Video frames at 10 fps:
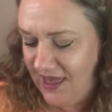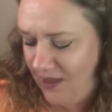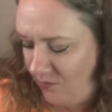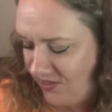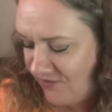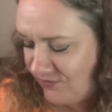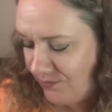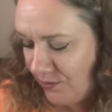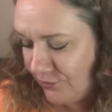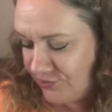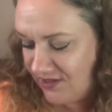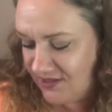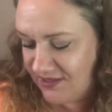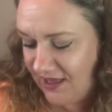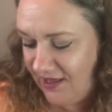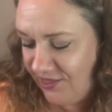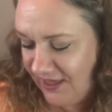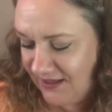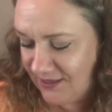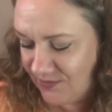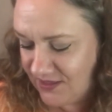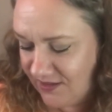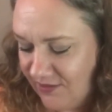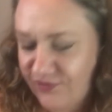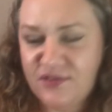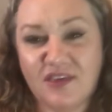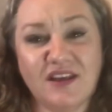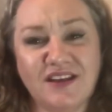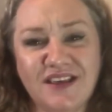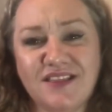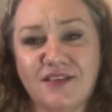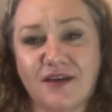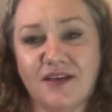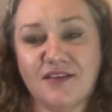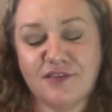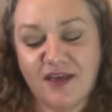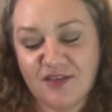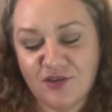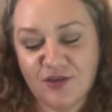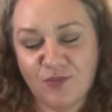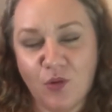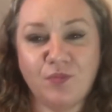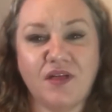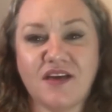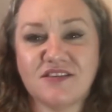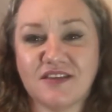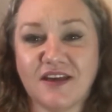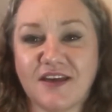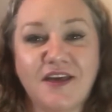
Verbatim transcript: And with every purchase, I think to myself, did I need that? That's just more plastic.